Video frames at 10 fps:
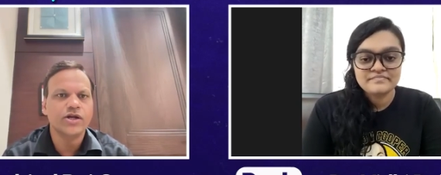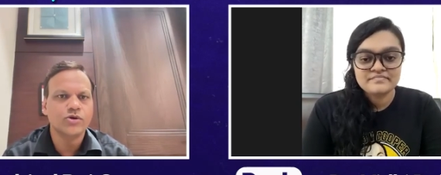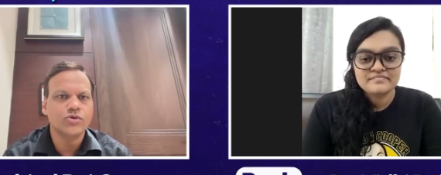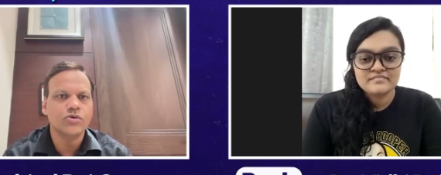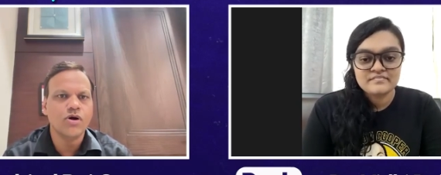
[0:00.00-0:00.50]

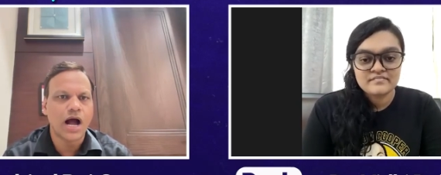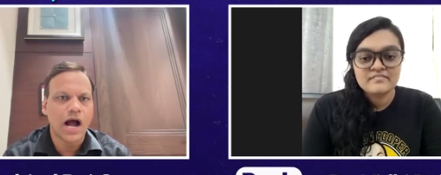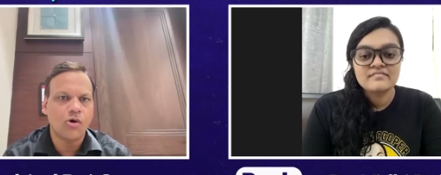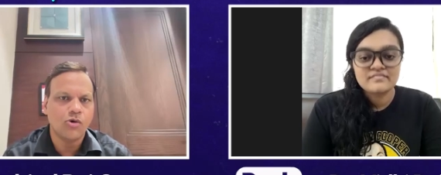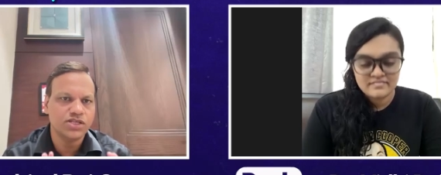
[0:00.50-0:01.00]
Speaker 1: to you,
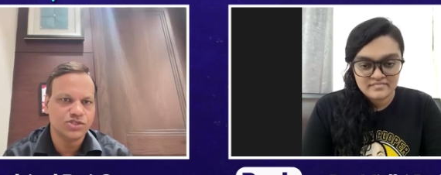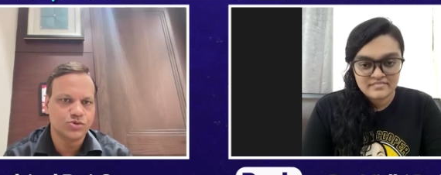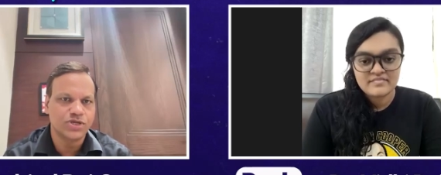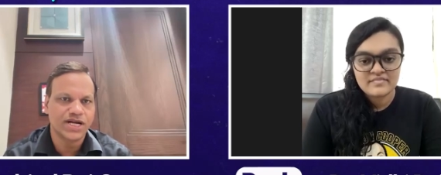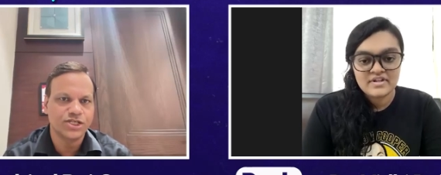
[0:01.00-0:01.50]
how a
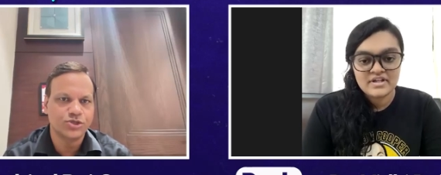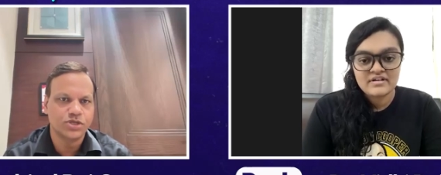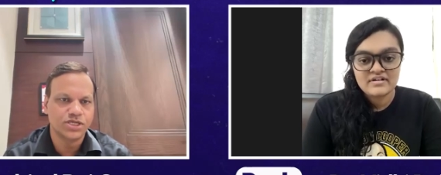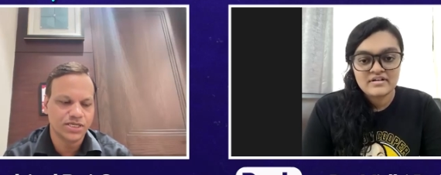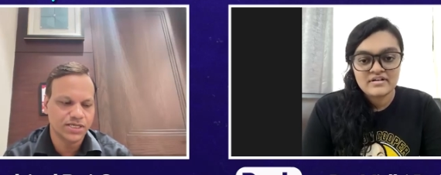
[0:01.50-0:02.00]
student
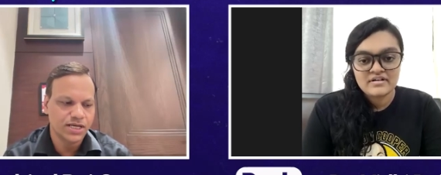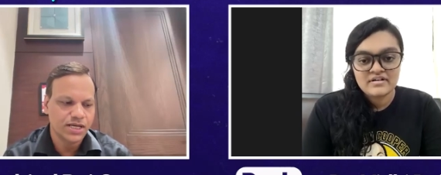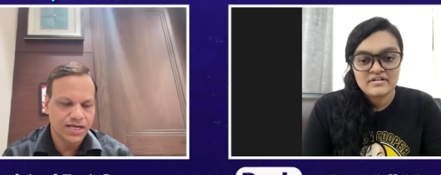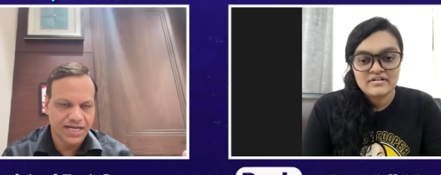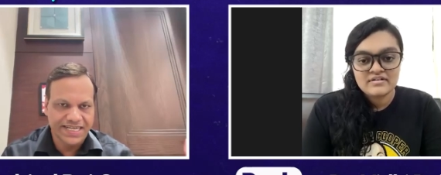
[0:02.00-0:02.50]
should uh,
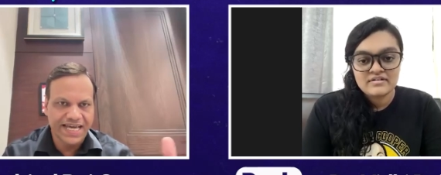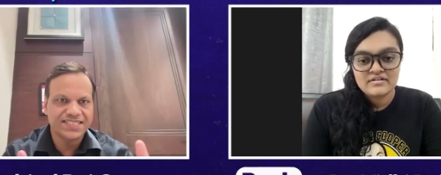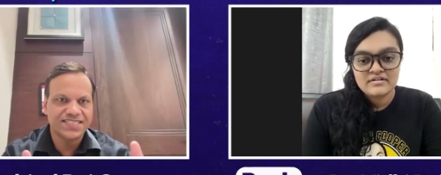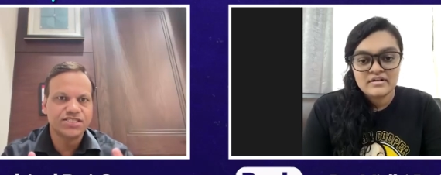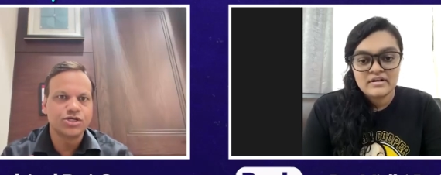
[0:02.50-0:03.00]

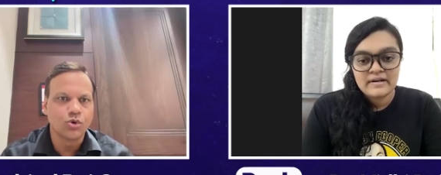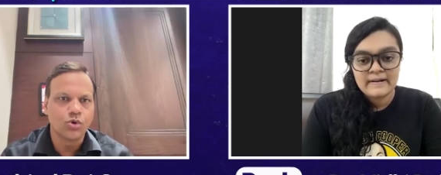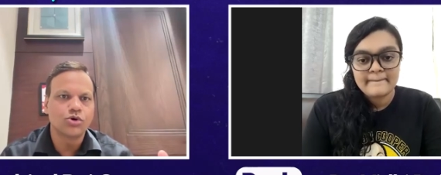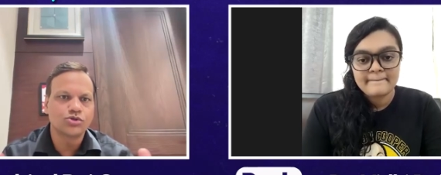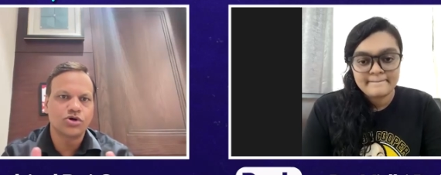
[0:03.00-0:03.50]
condense his
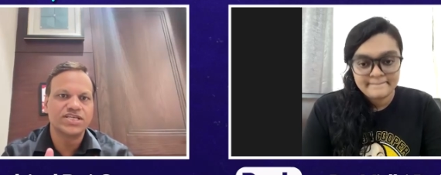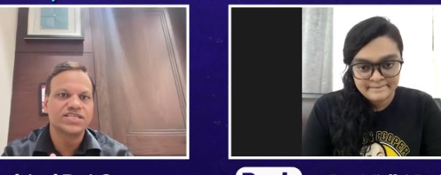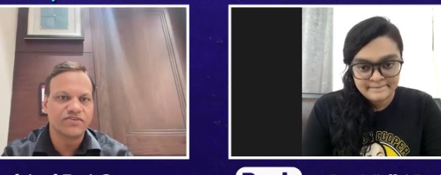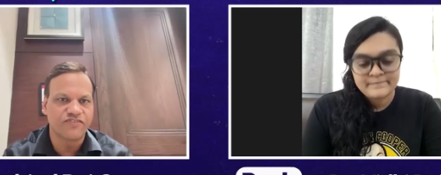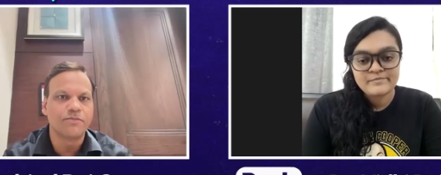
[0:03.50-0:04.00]
notes or his
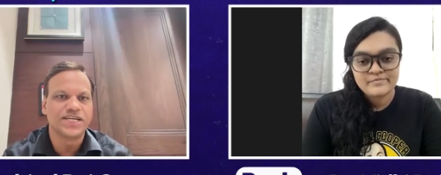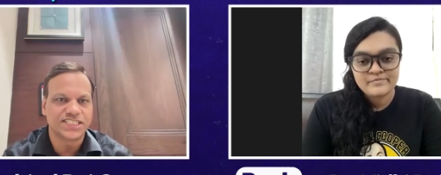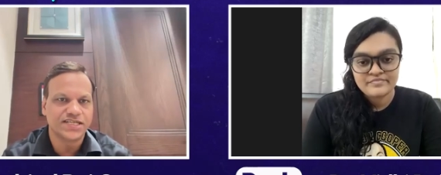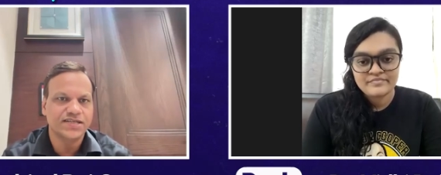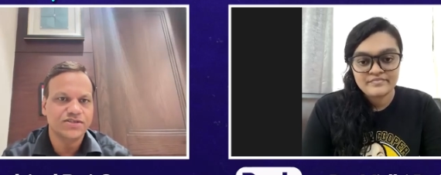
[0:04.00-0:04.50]

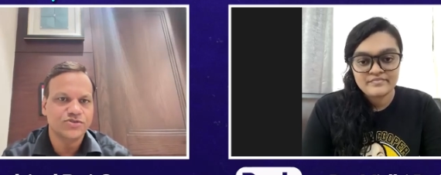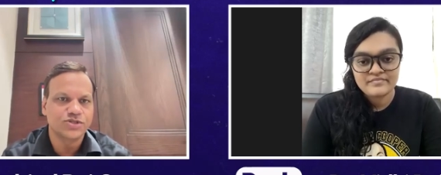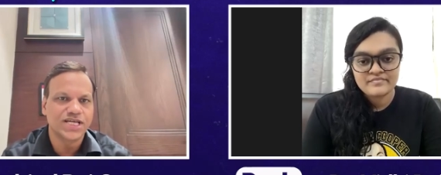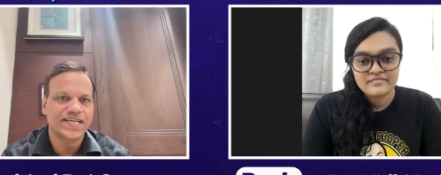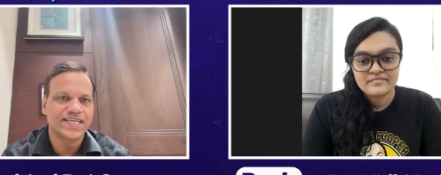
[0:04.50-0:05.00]
information
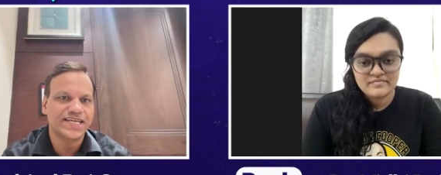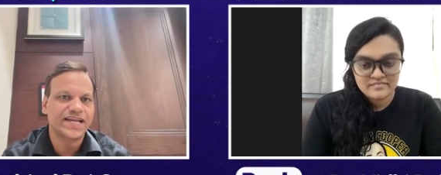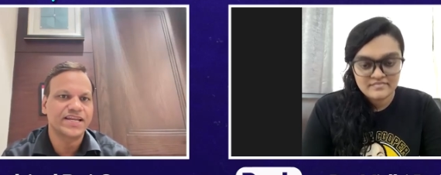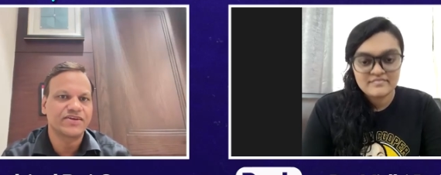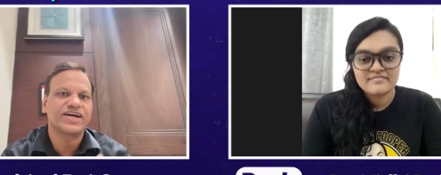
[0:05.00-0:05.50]
so that he
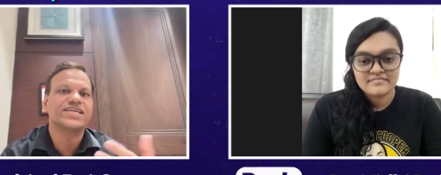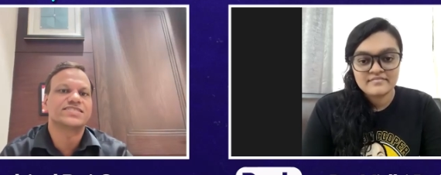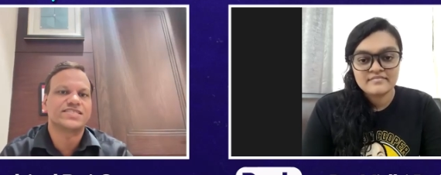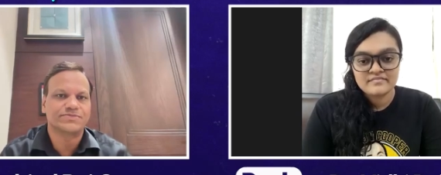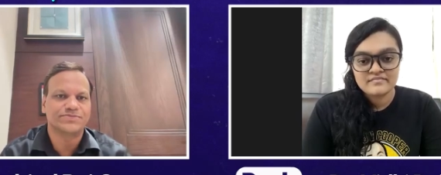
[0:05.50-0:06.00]
can
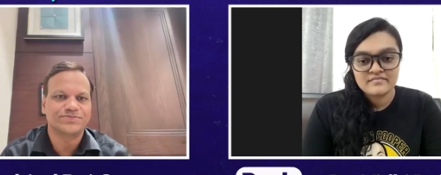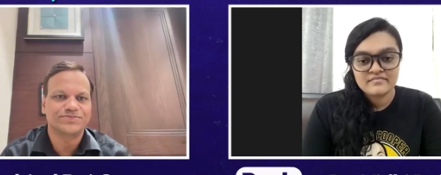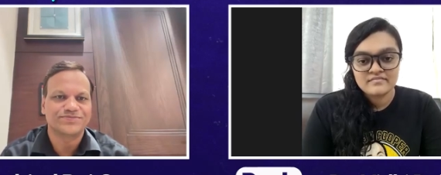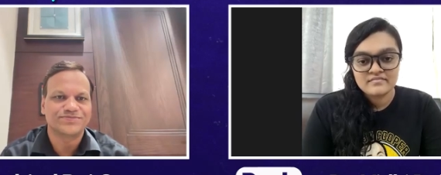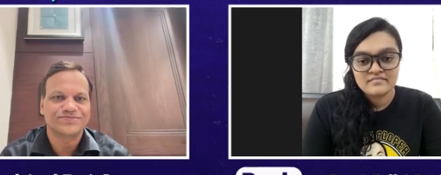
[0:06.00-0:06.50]
revise
Speaker 2: them?
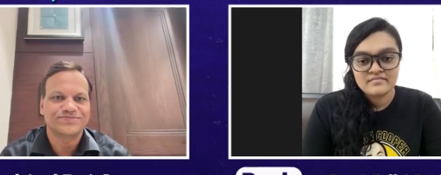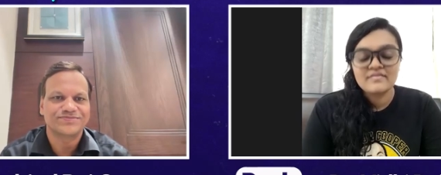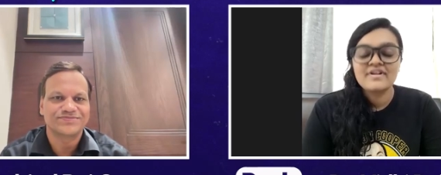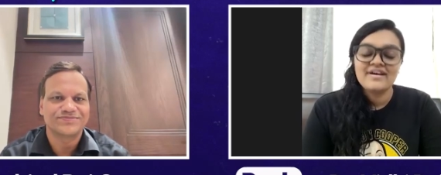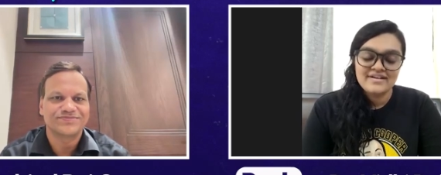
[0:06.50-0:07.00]

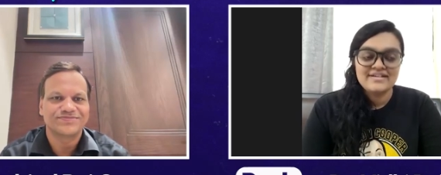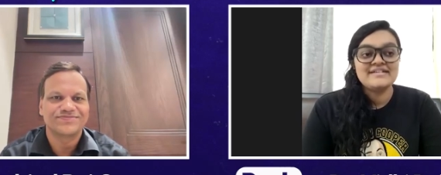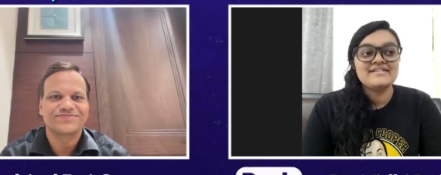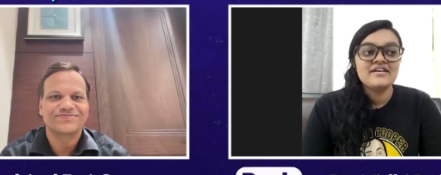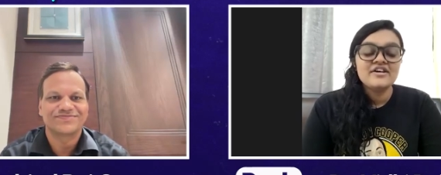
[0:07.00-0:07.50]

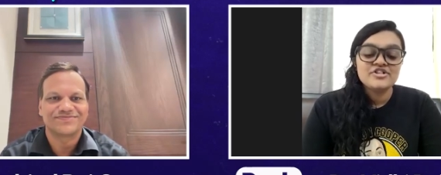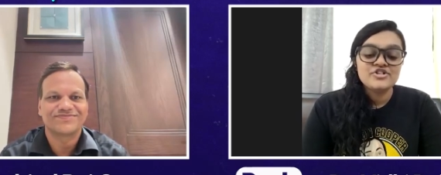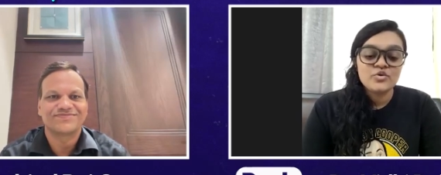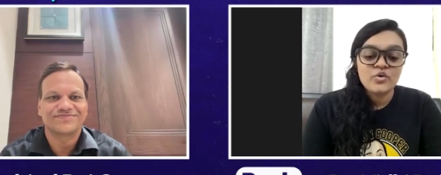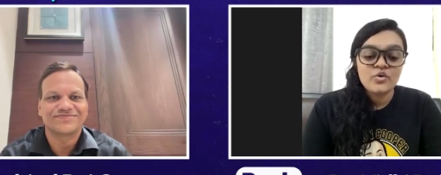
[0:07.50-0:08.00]
Yes.
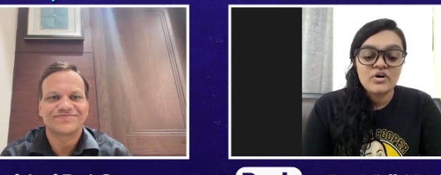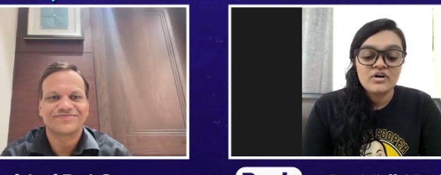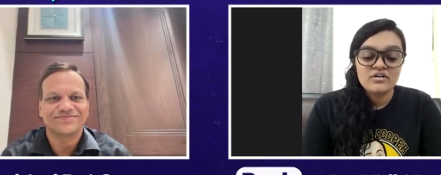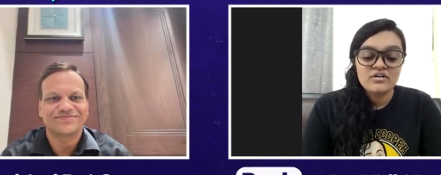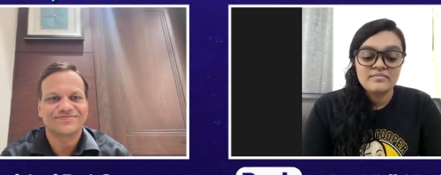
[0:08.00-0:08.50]
So,
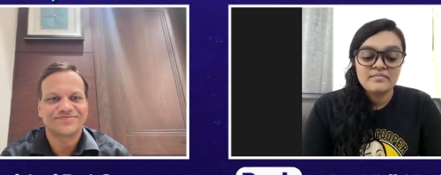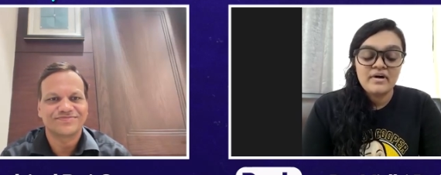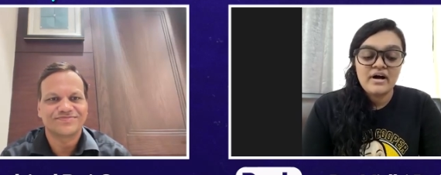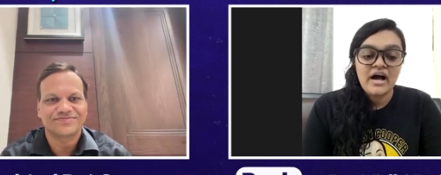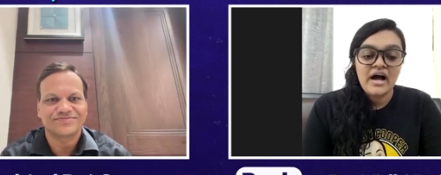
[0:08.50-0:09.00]
uh,
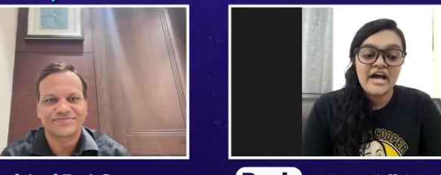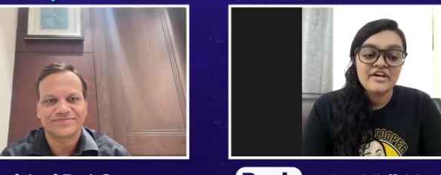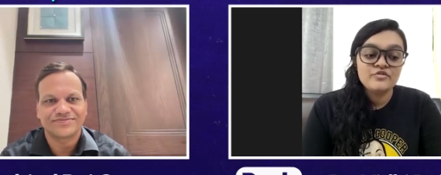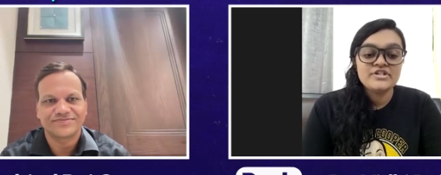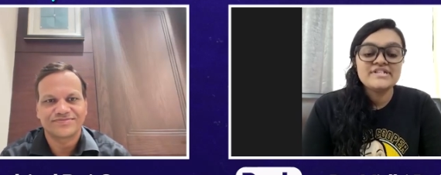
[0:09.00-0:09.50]

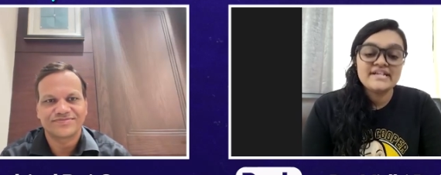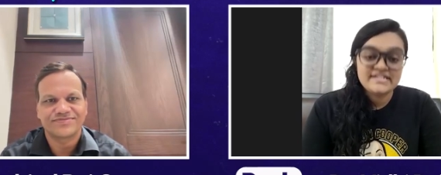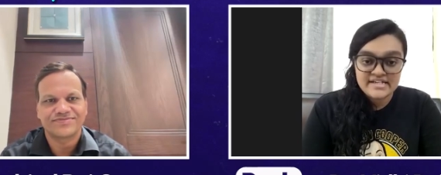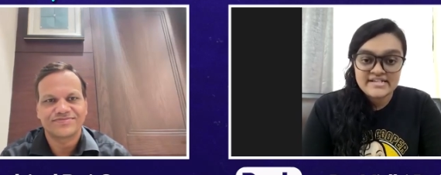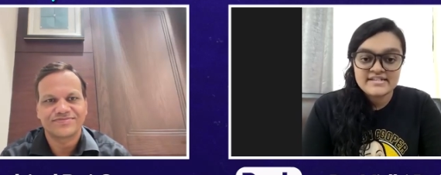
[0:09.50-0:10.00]
I would
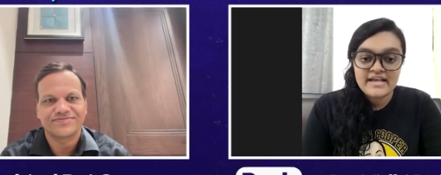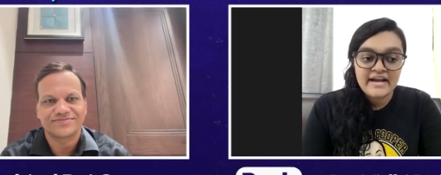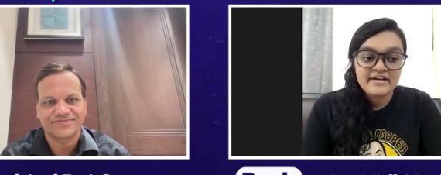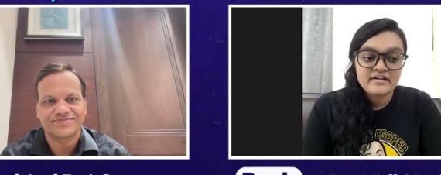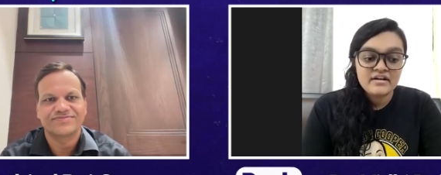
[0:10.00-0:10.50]
suggest
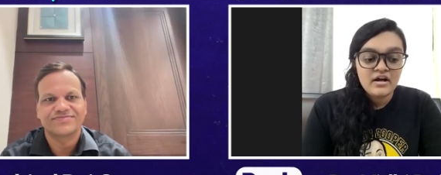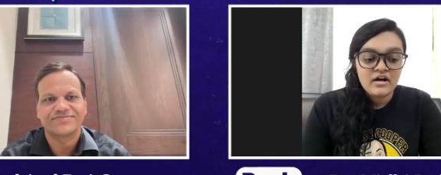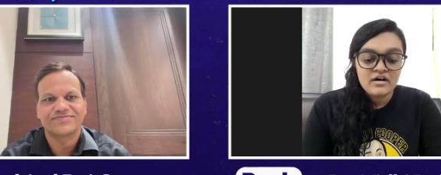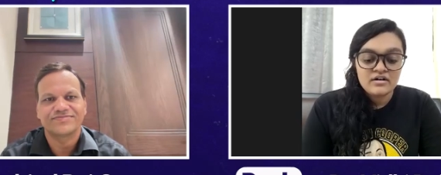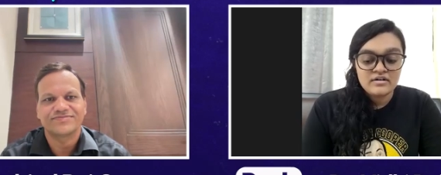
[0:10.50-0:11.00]
that
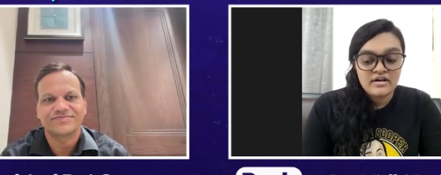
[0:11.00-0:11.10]
uh,